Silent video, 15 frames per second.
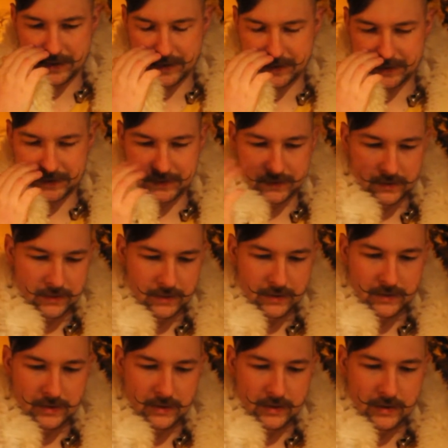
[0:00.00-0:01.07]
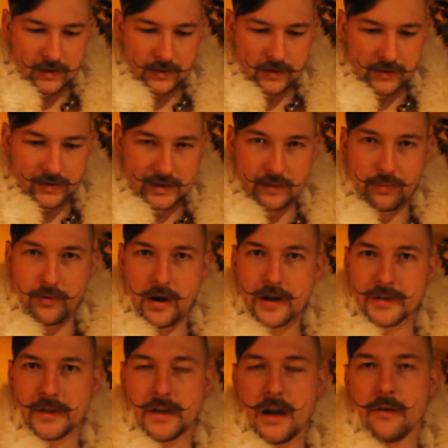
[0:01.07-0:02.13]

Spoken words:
It's surprising.